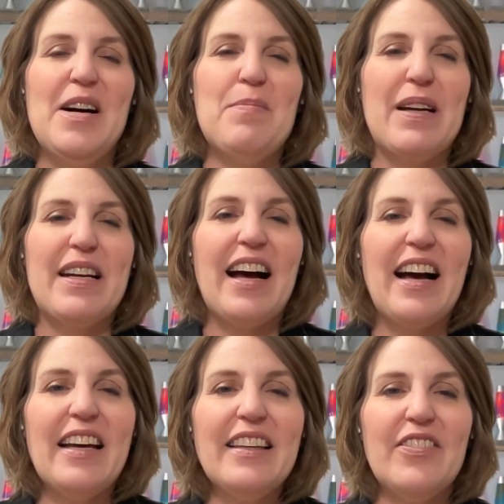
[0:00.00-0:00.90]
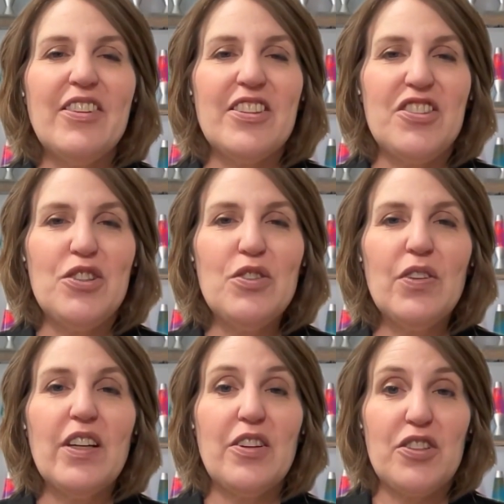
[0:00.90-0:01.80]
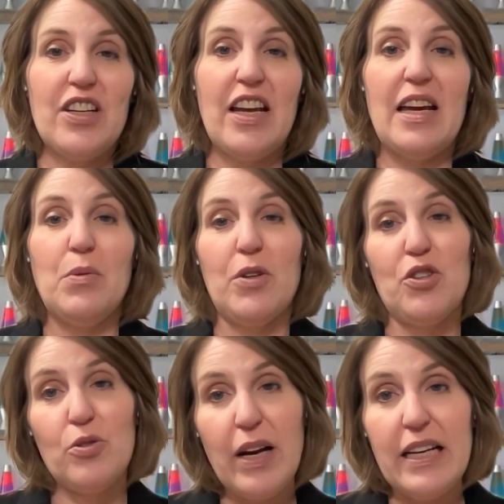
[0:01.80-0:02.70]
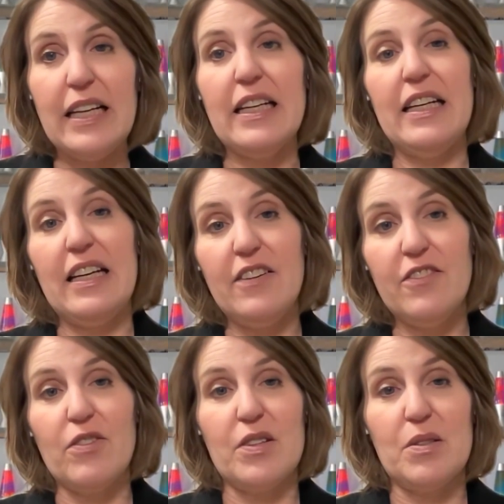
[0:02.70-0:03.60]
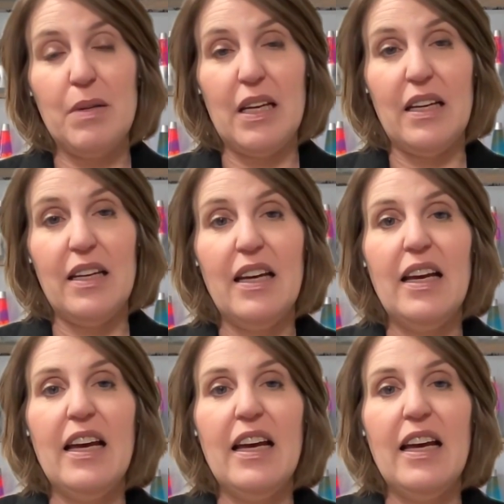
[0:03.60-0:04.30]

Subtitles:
But at a high level, it's useful to understand what training and inference mean.